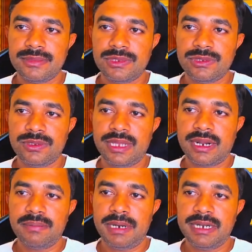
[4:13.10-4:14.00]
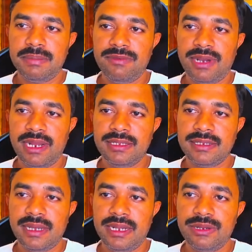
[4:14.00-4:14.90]
So there are multiple
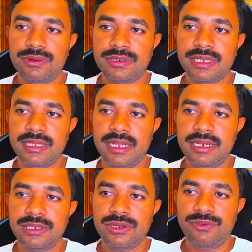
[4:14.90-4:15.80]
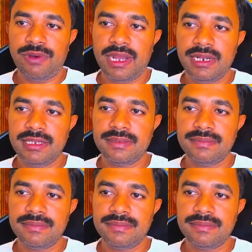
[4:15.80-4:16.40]
files, and you could see the list of files.